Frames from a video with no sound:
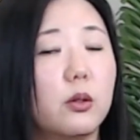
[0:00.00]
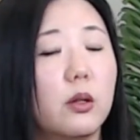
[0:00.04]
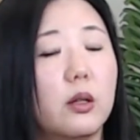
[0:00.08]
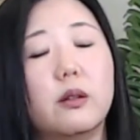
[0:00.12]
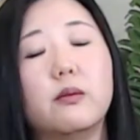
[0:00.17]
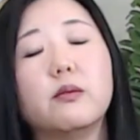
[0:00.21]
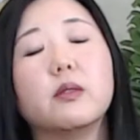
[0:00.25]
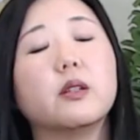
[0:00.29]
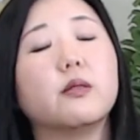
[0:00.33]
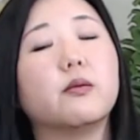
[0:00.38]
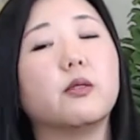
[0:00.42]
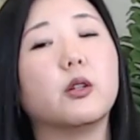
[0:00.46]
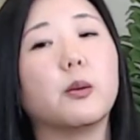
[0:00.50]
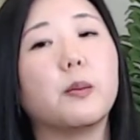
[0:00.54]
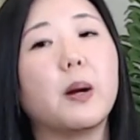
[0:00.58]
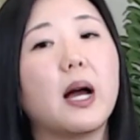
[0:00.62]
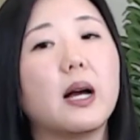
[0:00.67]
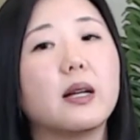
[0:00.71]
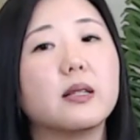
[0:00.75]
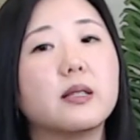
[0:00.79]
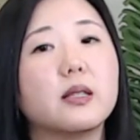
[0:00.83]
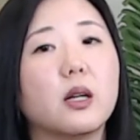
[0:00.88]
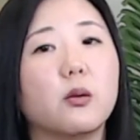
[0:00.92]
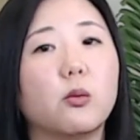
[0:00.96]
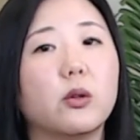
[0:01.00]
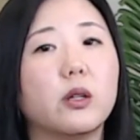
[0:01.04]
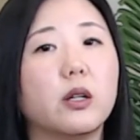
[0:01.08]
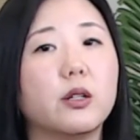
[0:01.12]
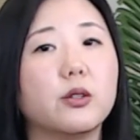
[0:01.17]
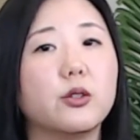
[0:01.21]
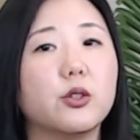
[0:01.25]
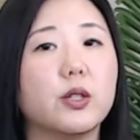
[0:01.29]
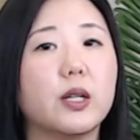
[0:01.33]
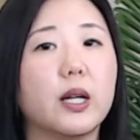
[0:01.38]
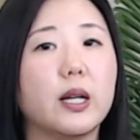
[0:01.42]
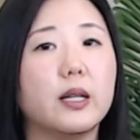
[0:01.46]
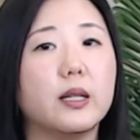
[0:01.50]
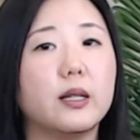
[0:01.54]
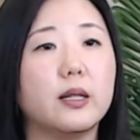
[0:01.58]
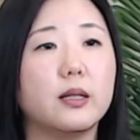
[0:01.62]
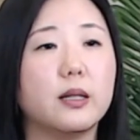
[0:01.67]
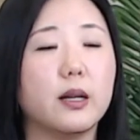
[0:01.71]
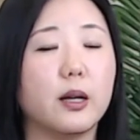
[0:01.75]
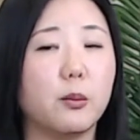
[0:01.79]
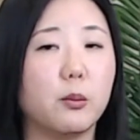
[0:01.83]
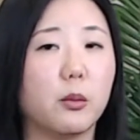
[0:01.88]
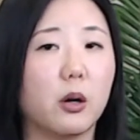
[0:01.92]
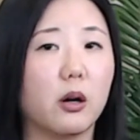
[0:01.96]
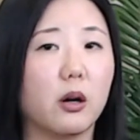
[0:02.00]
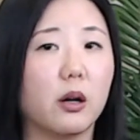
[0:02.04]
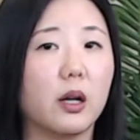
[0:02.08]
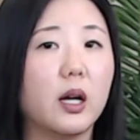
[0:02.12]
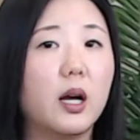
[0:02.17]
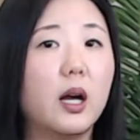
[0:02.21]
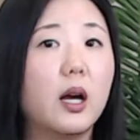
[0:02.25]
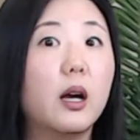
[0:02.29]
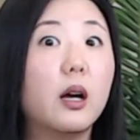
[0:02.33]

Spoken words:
even if you're past that 180-day mark,